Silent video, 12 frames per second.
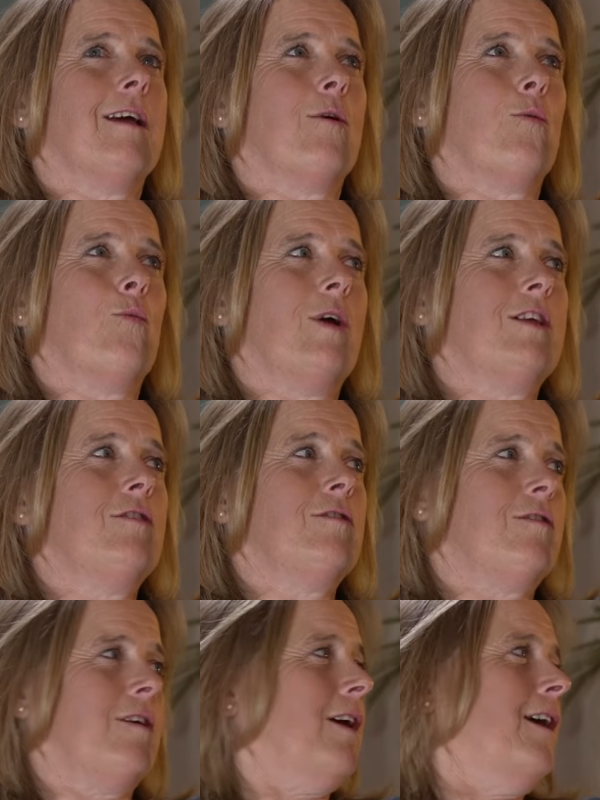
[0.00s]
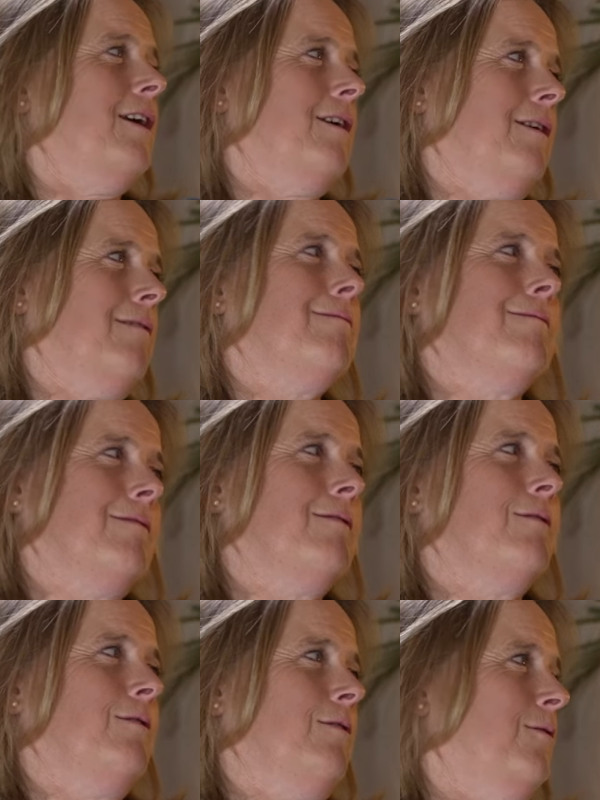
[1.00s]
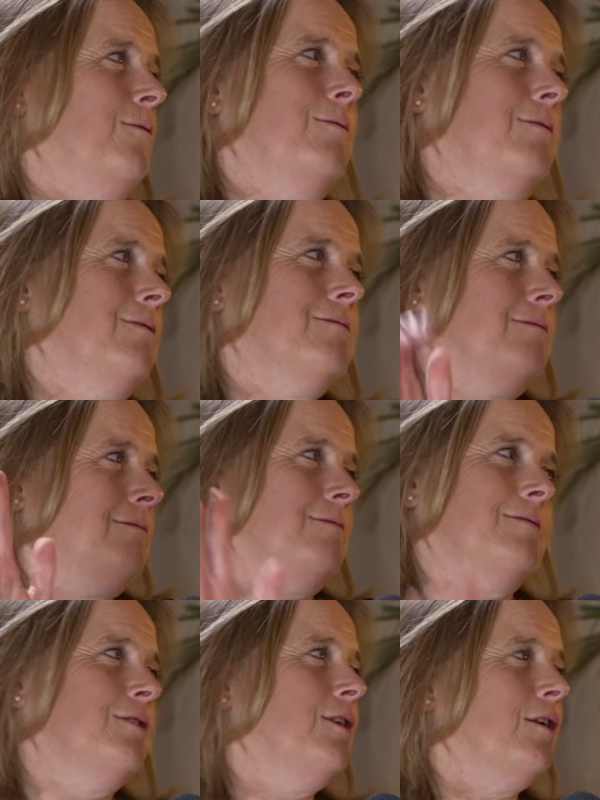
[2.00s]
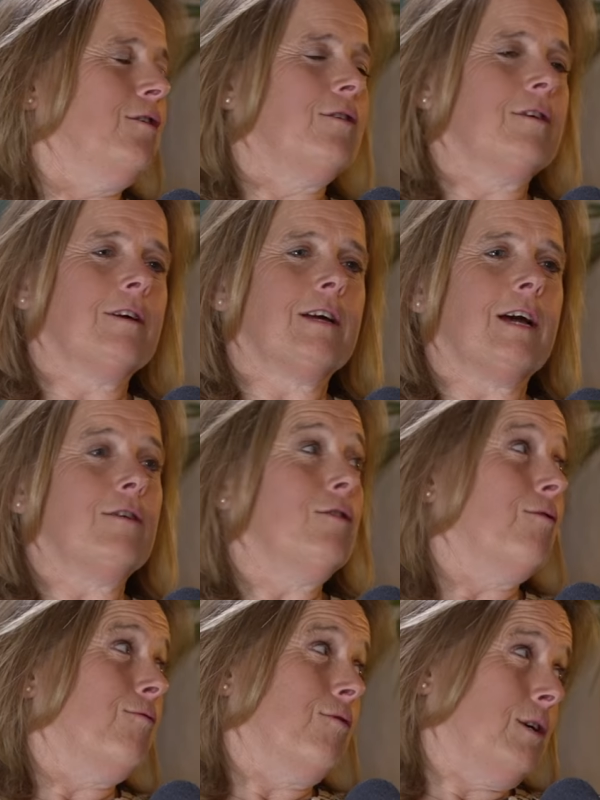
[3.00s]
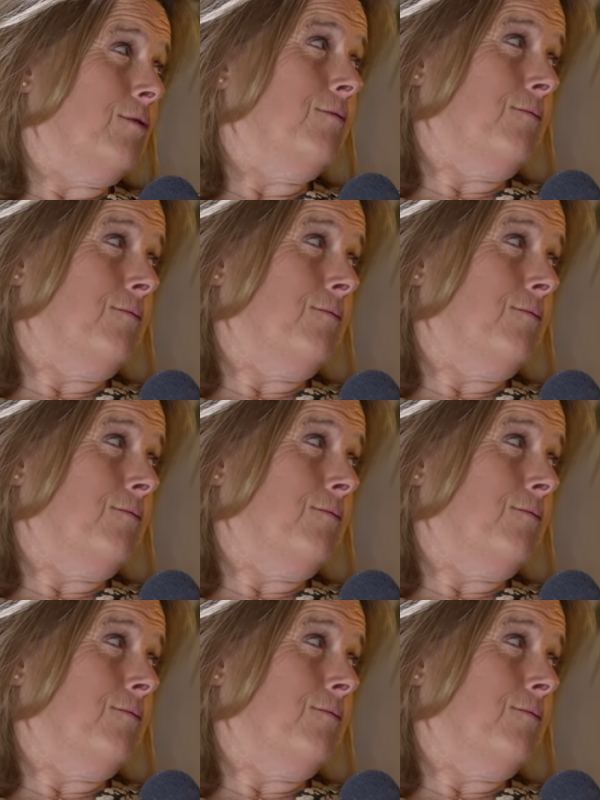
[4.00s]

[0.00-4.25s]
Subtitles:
when you say you know, you can count your real